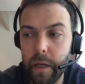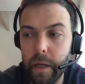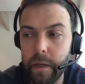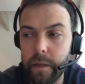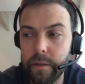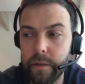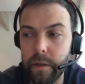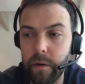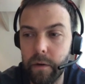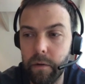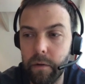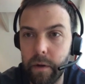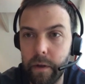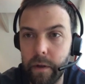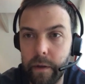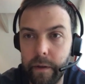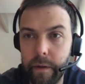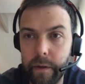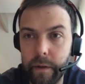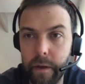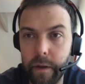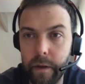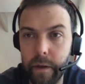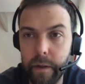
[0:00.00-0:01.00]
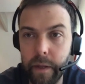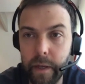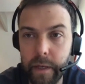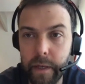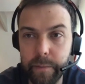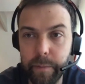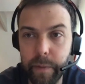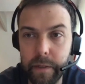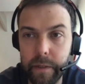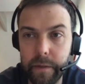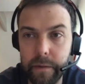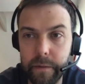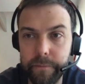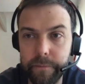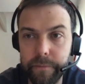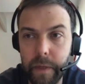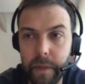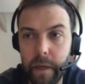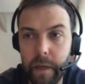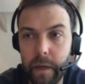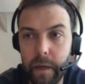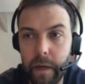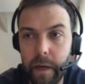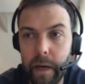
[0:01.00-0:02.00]
So yes, but
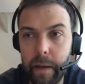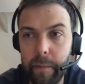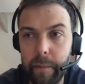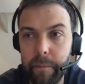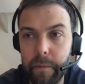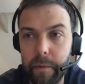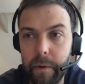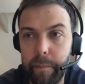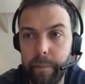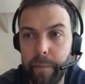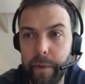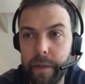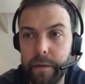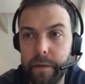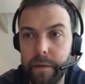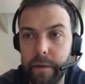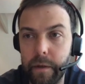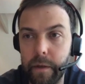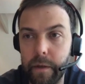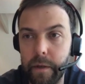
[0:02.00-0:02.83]
I'm a bit